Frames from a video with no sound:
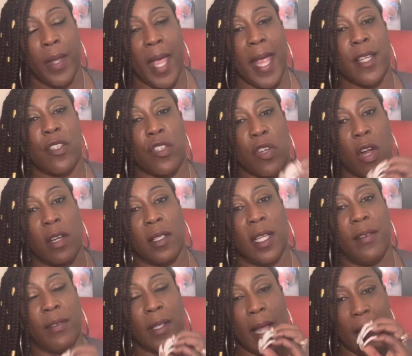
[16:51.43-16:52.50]
and start
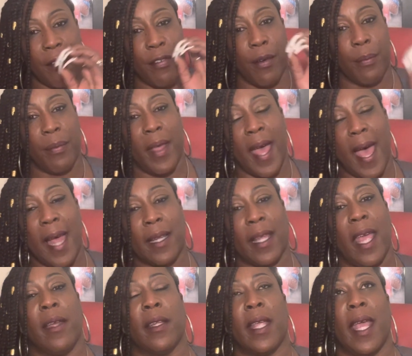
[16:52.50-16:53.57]
living life from that?
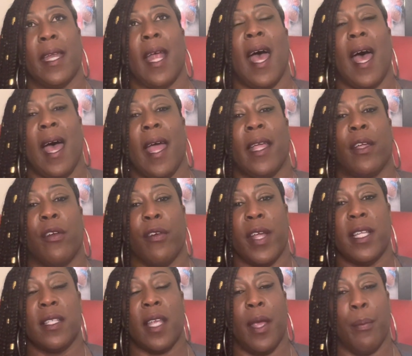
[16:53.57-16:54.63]
Can I
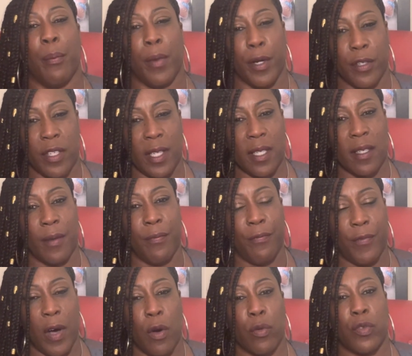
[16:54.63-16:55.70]
grace and mercy some
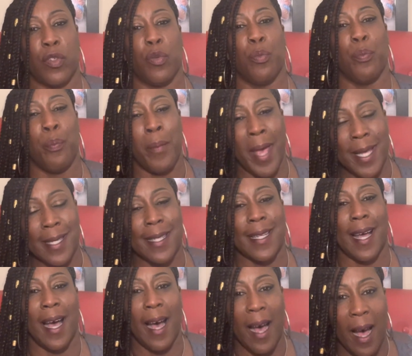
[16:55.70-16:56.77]
folks who messed
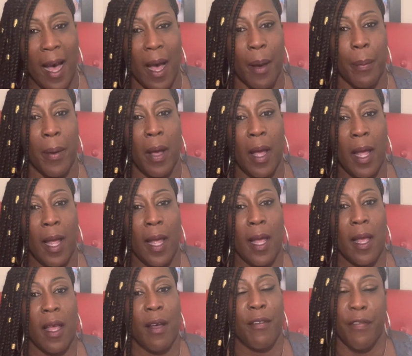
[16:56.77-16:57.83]
up?
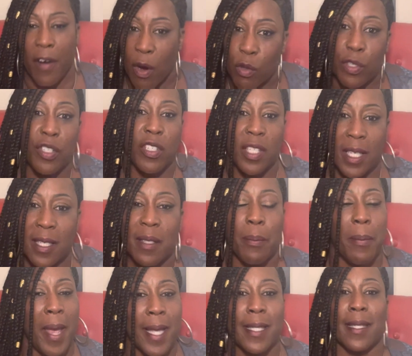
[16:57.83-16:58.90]
Folks just
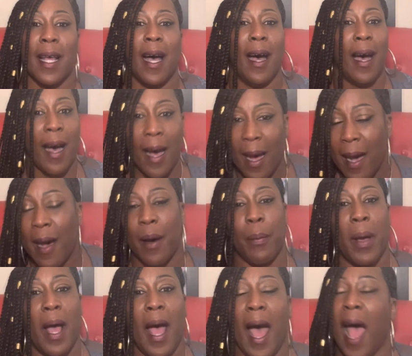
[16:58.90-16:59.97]
mess
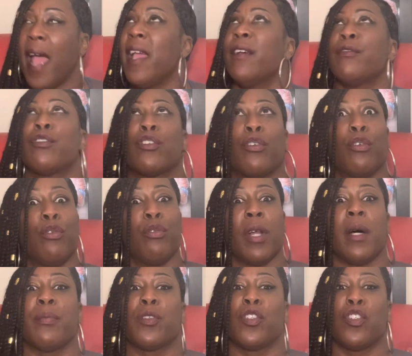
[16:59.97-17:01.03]
up. I have screwed
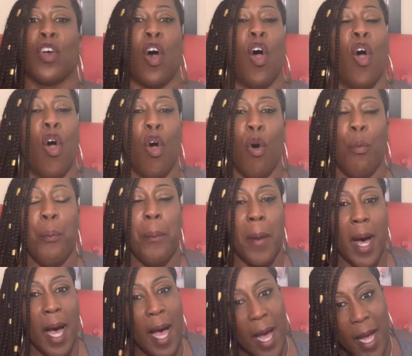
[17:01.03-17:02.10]
up so
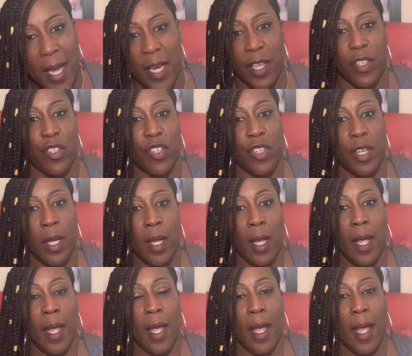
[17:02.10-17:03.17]
much
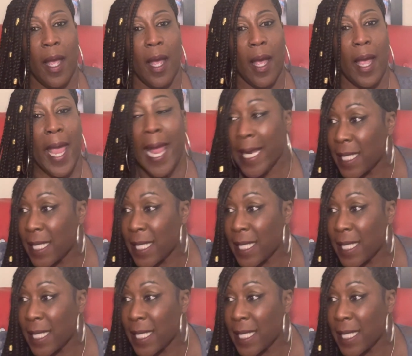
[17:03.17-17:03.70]
and